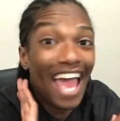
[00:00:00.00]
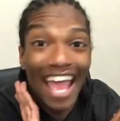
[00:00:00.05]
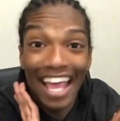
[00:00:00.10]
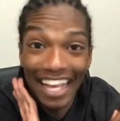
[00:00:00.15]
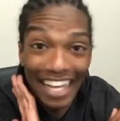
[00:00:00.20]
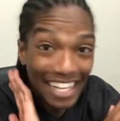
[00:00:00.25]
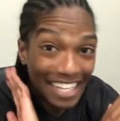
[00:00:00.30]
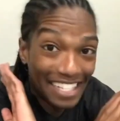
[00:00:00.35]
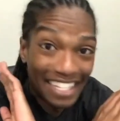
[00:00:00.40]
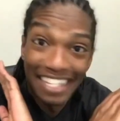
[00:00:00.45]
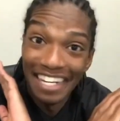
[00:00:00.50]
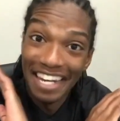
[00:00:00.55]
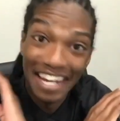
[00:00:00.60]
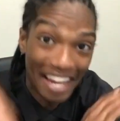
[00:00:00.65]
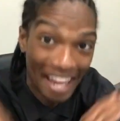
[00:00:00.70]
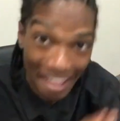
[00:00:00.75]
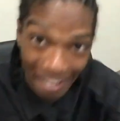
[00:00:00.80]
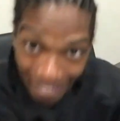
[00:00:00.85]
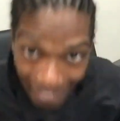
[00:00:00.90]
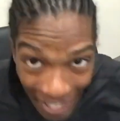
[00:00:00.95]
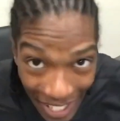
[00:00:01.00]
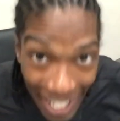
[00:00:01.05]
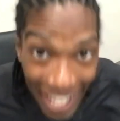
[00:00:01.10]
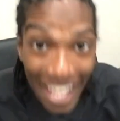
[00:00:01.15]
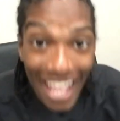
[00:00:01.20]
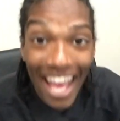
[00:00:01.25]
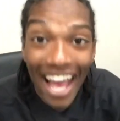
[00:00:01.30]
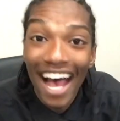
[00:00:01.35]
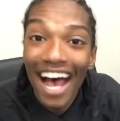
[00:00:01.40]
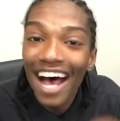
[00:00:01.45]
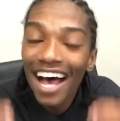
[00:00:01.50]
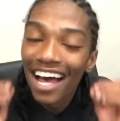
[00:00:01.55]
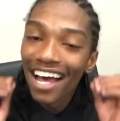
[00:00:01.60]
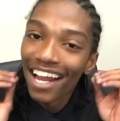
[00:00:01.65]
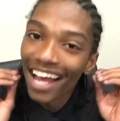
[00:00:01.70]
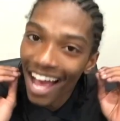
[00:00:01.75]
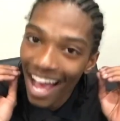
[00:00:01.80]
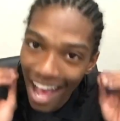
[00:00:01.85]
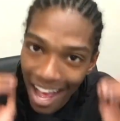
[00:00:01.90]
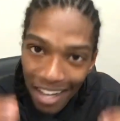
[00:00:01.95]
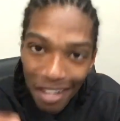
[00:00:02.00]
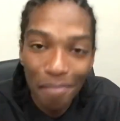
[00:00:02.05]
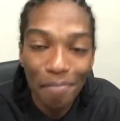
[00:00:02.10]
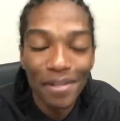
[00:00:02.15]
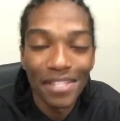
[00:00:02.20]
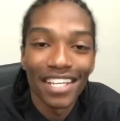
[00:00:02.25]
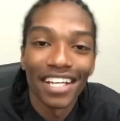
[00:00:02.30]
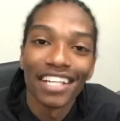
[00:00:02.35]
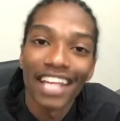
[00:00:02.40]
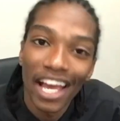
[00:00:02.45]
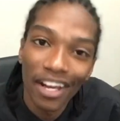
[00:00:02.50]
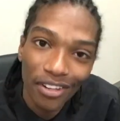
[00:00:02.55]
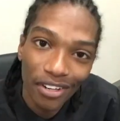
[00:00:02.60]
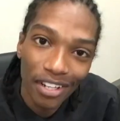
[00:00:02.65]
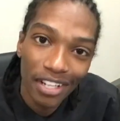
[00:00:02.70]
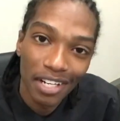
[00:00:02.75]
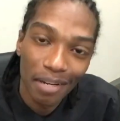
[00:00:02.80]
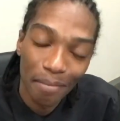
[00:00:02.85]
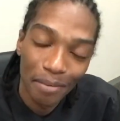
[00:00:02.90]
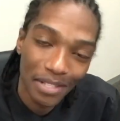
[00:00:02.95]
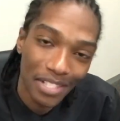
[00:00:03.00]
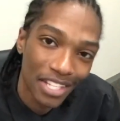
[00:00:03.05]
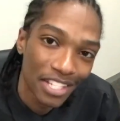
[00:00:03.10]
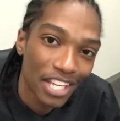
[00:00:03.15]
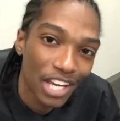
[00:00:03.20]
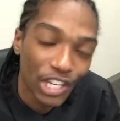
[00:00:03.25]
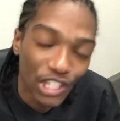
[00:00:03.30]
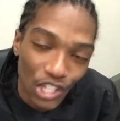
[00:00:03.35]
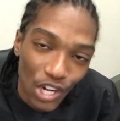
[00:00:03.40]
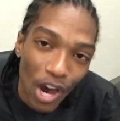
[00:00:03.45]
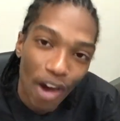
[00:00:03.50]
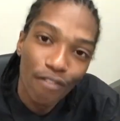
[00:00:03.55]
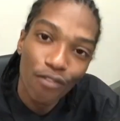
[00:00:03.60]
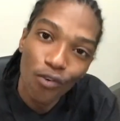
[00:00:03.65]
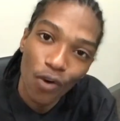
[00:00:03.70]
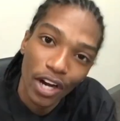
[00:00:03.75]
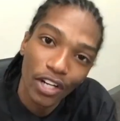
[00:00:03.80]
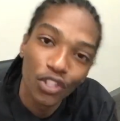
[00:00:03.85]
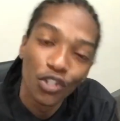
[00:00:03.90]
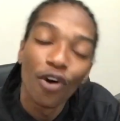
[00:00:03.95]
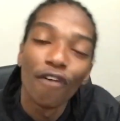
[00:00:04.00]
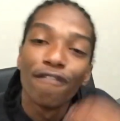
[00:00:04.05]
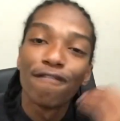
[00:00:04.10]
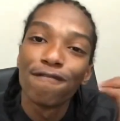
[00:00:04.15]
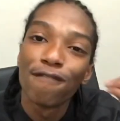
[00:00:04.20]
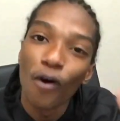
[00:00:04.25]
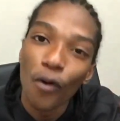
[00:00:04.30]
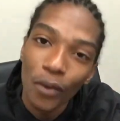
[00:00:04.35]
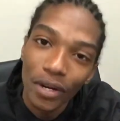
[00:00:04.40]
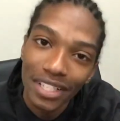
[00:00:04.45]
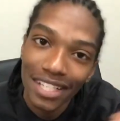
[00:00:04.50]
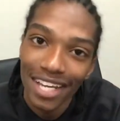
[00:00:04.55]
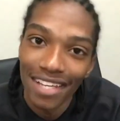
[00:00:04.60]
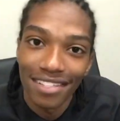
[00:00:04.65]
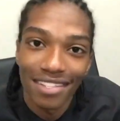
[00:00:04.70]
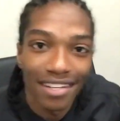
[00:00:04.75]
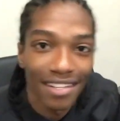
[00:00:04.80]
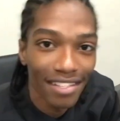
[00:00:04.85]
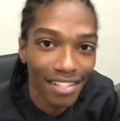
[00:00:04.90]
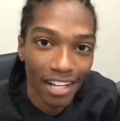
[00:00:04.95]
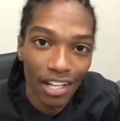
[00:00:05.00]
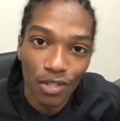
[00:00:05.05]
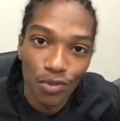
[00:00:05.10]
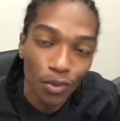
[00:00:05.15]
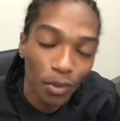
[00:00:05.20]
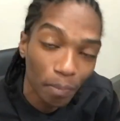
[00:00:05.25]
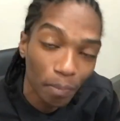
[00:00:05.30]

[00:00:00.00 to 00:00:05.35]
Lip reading: is never a 100% accurate representation of what your forward test results would